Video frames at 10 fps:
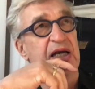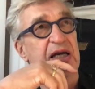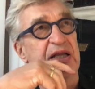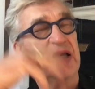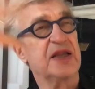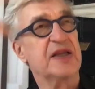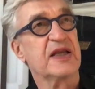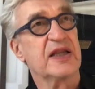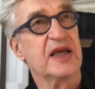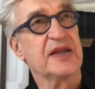And then
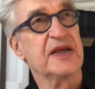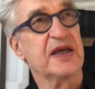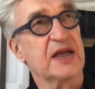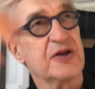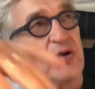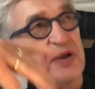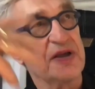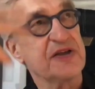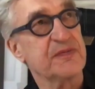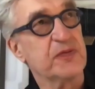in the end, all
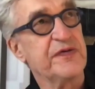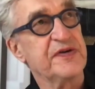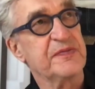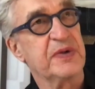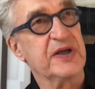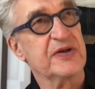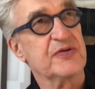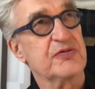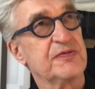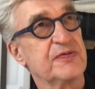these movies by
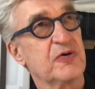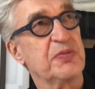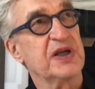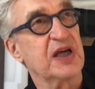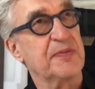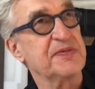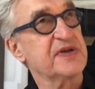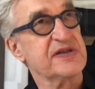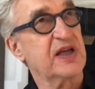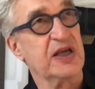Truffaut become
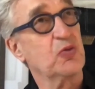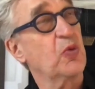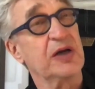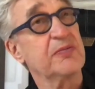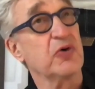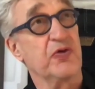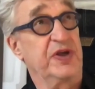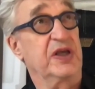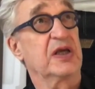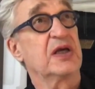just like one
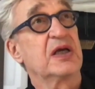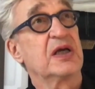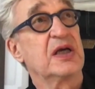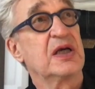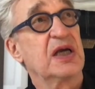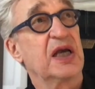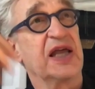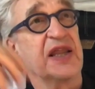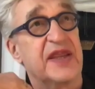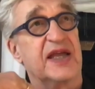movie.
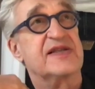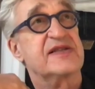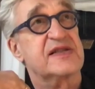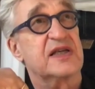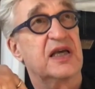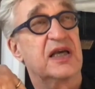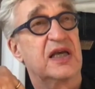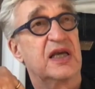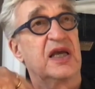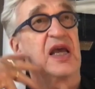And that's
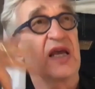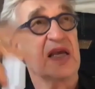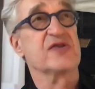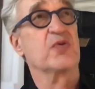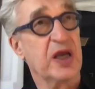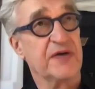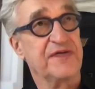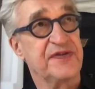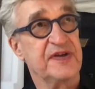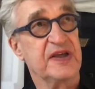his way of
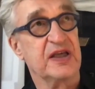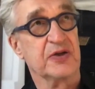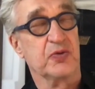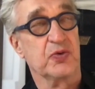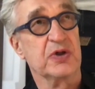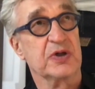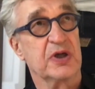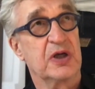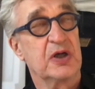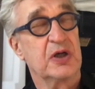seeing the world.
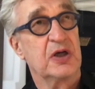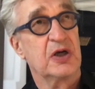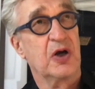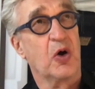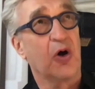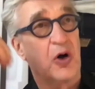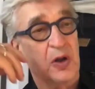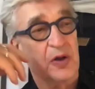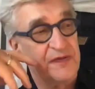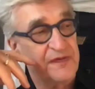Or
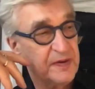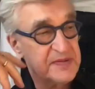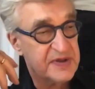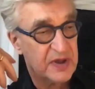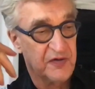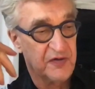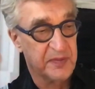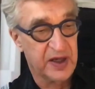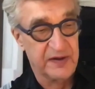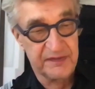all the films of
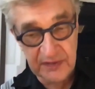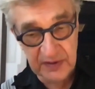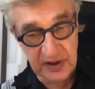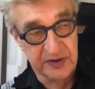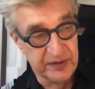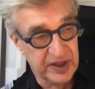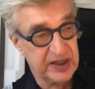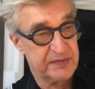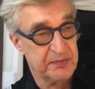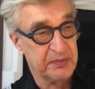my
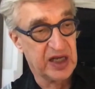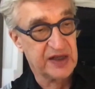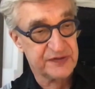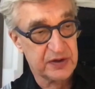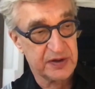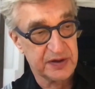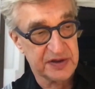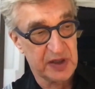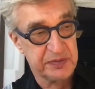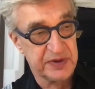great master, the
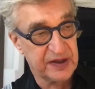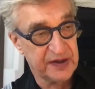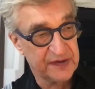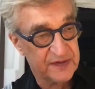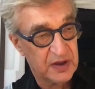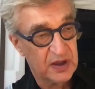Japanese